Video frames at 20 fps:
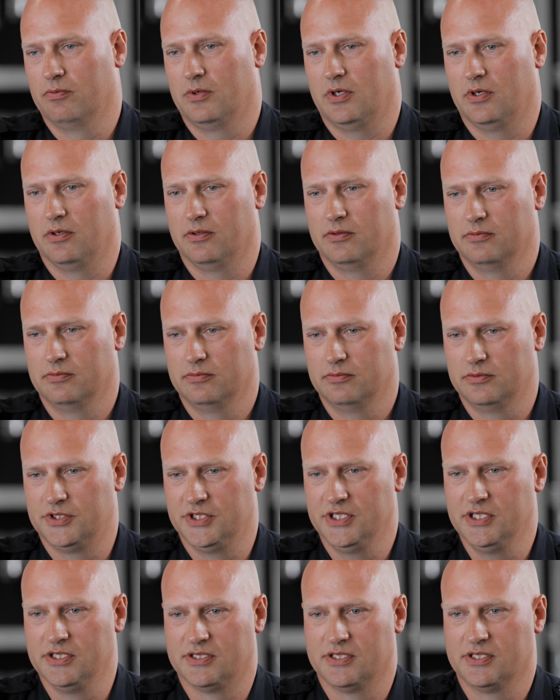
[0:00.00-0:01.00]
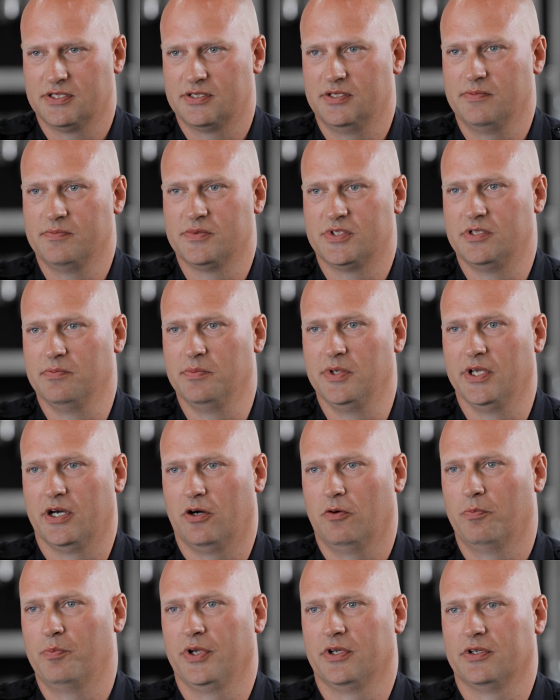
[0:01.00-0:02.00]
well, geez, this seems to be
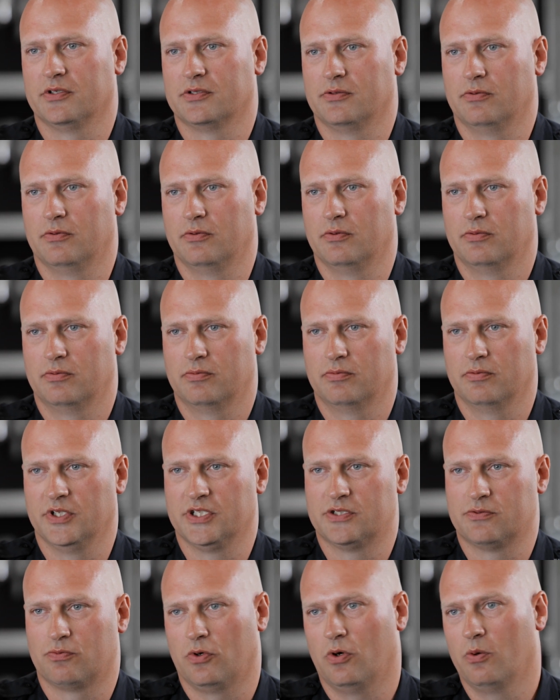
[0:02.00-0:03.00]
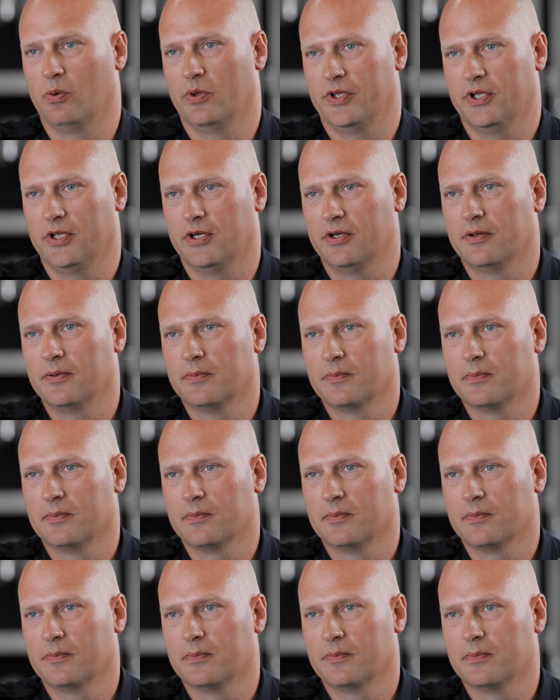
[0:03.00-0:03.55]
helping, so let's roll with it.